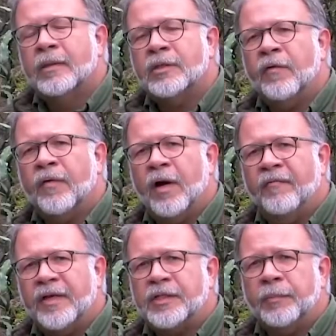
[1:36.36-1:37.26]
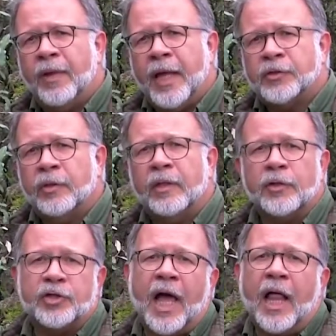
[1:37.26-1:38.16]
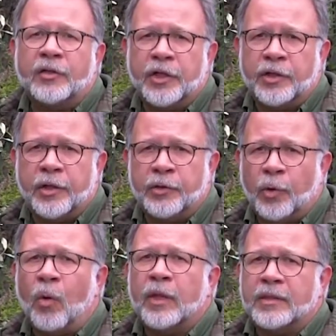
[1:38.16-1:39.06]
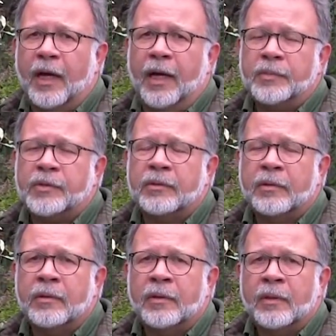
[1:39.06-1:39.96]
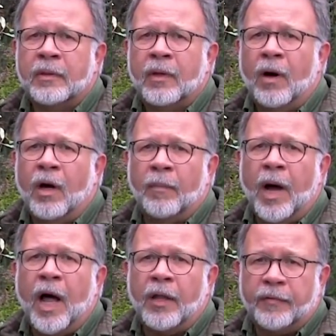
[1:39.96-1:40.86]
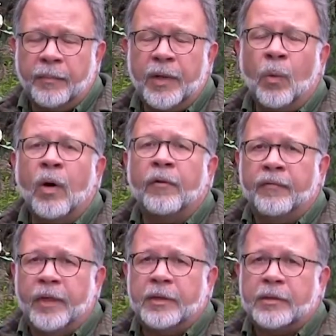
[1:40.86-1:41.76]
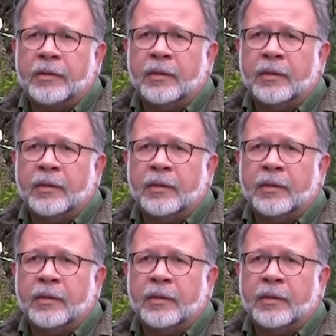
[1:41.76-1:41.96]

Some of our invasive plants are a little challenging to control at times. Autumn olive can be one of these.